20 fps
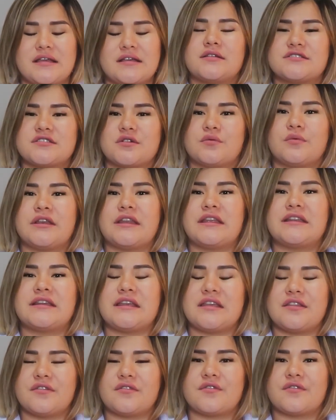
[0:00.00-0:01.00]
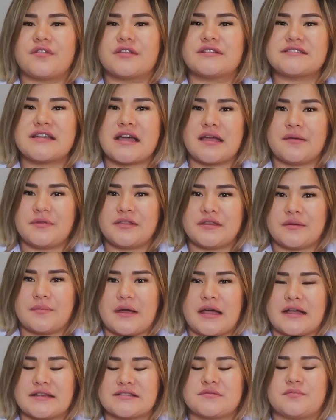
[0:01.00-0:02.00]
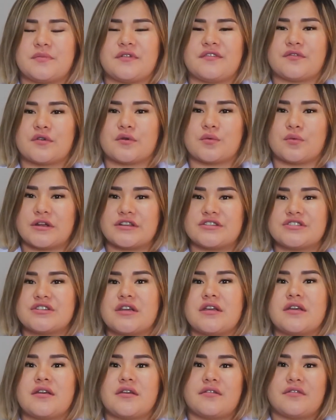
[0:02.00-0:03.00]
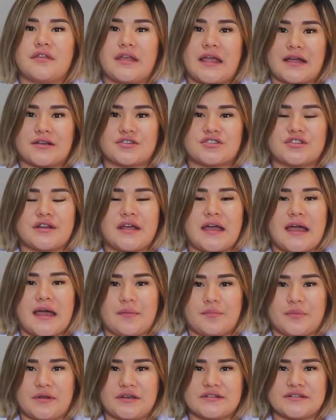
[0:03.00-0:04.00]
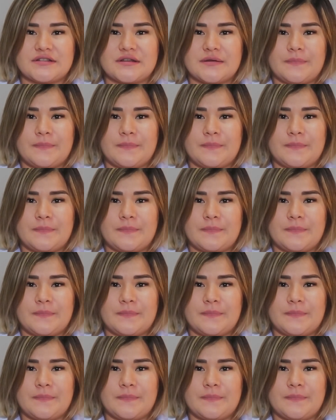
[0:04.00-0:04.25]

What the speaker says: So we need either the time in the past before which the action happened,